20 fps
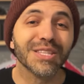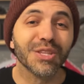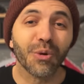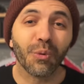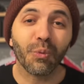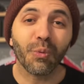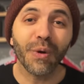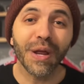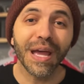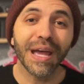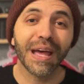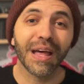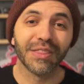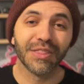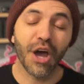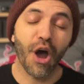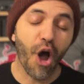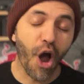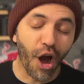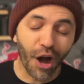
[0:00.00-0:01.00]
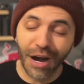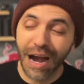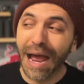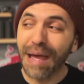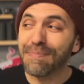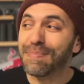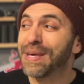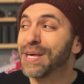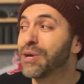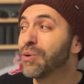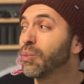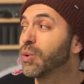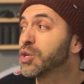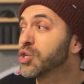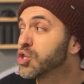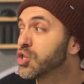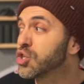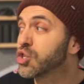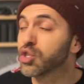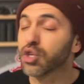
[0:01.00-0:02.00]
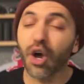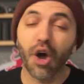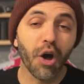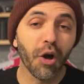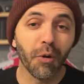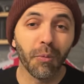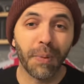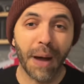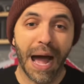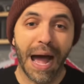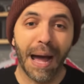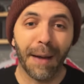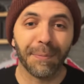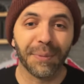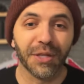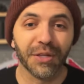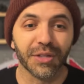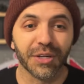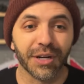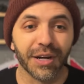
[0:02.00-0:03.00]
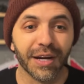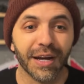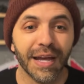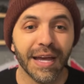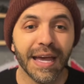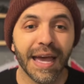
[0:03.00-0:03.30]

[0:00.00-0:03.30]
the RIP was so popular